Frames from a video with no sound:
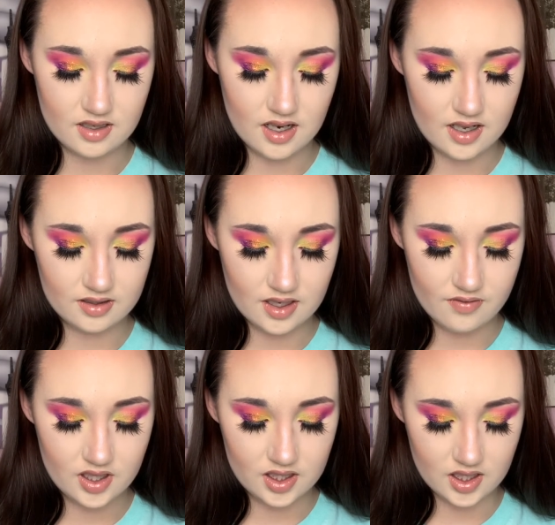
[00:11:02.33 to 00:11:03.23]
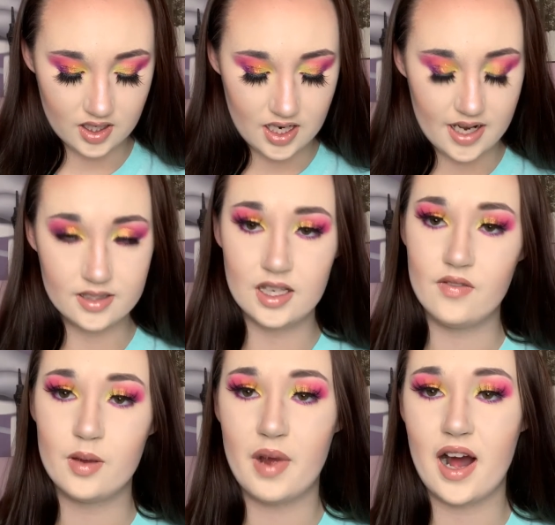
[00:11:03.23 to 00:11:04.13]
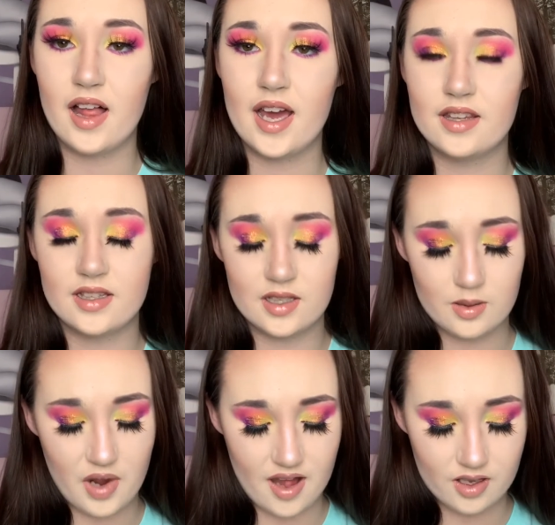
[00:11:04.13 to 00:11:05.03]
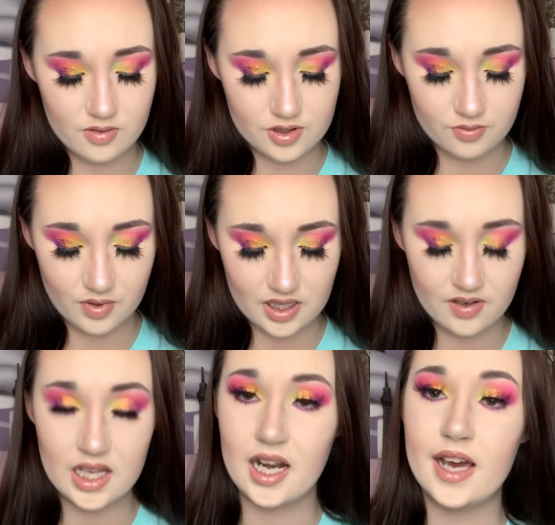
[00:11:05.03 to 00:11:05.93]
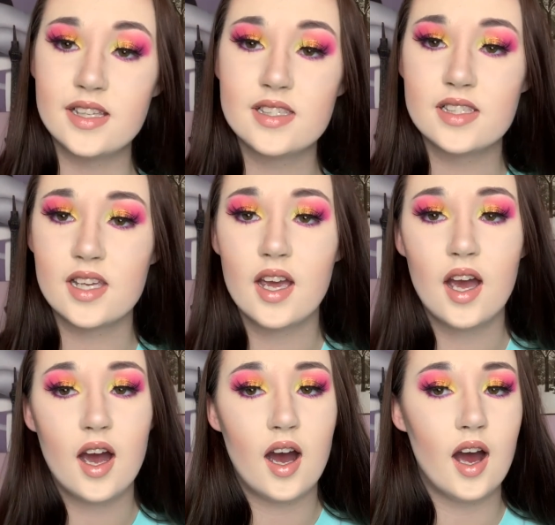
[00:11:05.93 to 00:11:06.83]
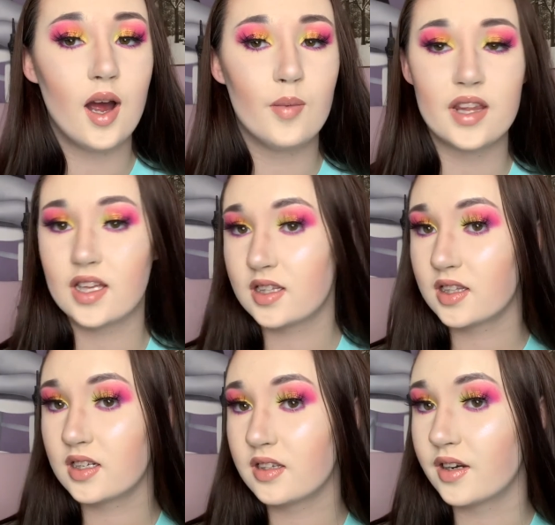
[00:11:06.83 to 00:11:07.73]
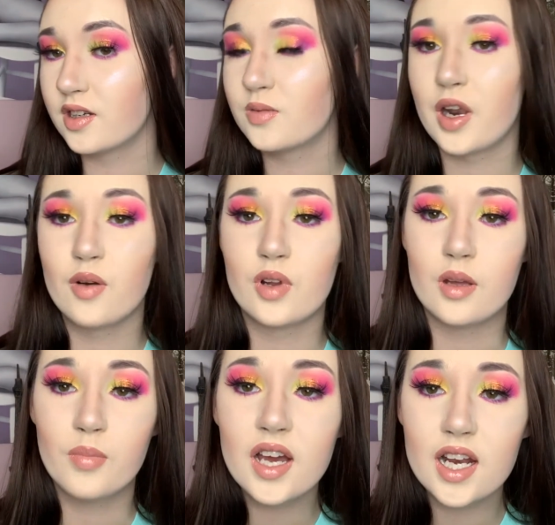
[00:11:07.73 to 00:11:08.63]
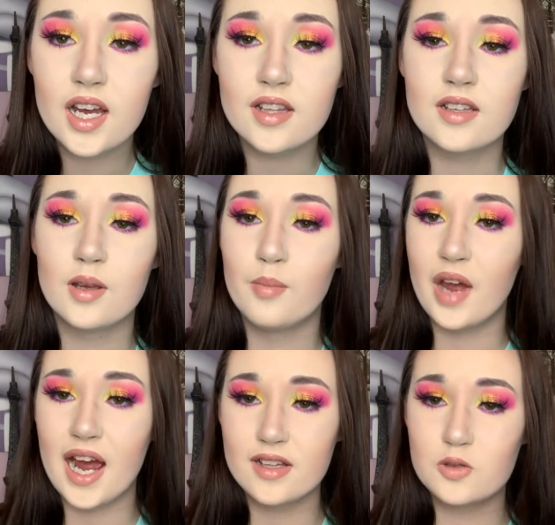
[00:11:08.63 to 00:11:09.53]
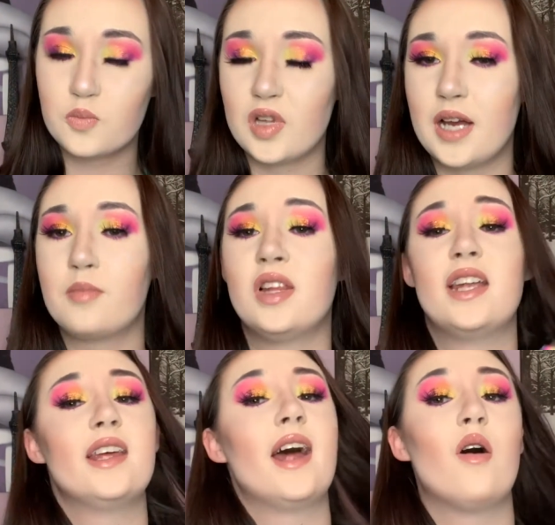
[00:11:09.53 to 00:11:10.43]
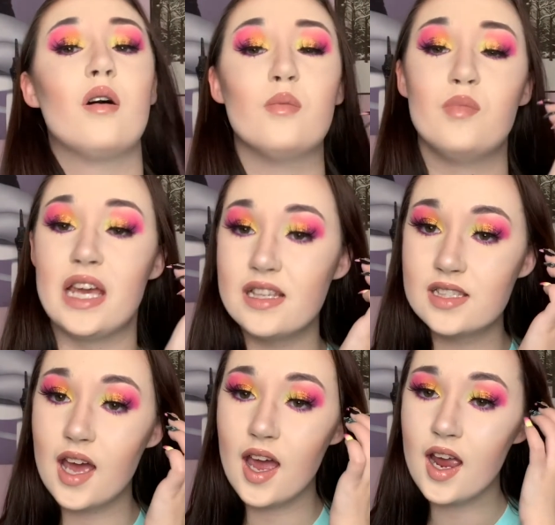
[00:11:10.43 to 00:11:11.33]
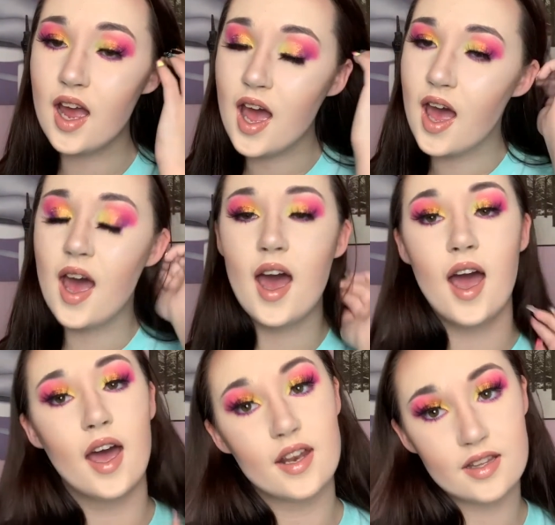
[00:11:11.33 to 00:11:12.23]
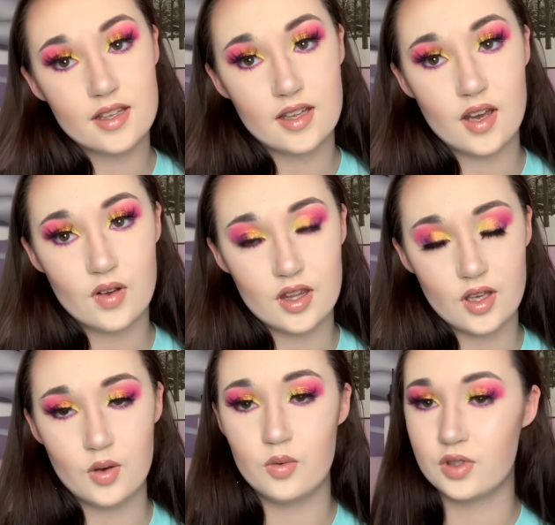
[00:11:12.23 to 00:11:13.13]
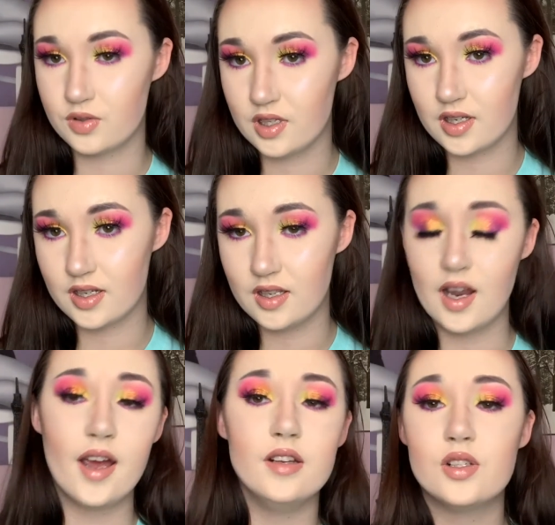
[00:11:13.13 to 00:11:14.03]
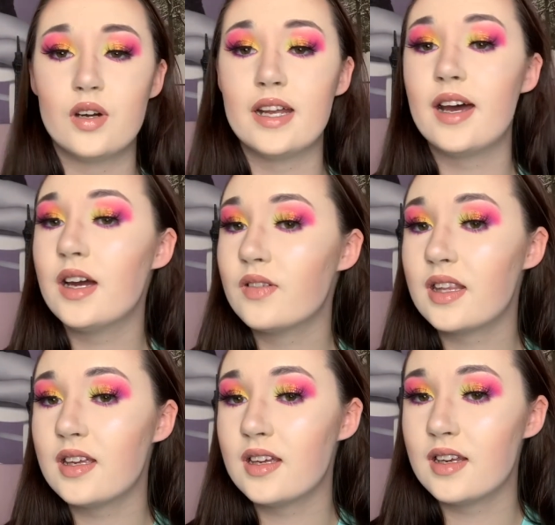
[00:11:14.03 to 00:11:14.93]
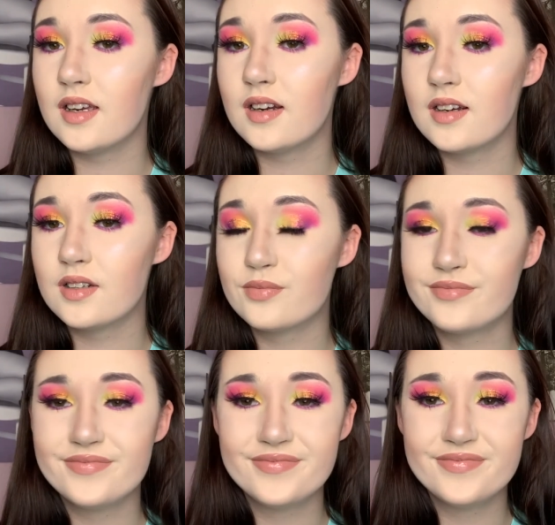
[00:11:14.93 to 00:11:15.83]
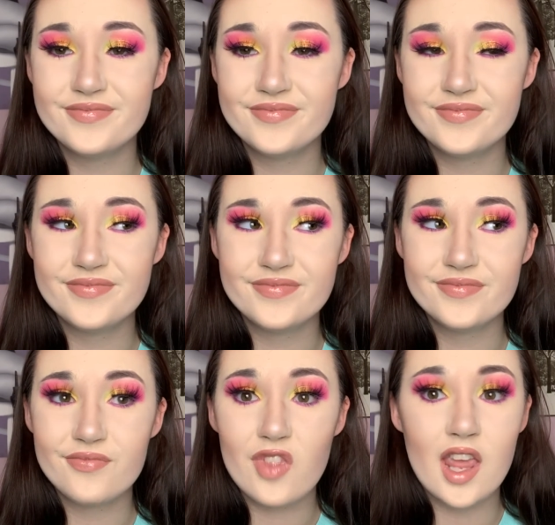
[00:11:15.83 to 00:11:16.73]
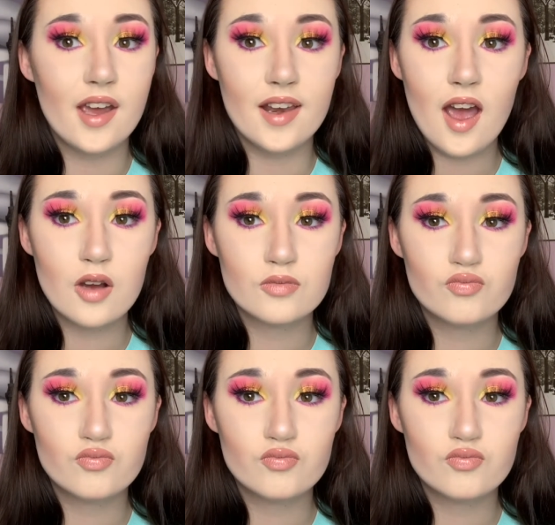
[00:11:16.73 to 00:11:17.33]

I love the look. I love the palette. I think that the palette was really, really nice. I think that the glitters went on really pretty. I think the mattes blended out amazing. And I think that everything was really good. I enjoyed everything in here. And yeah,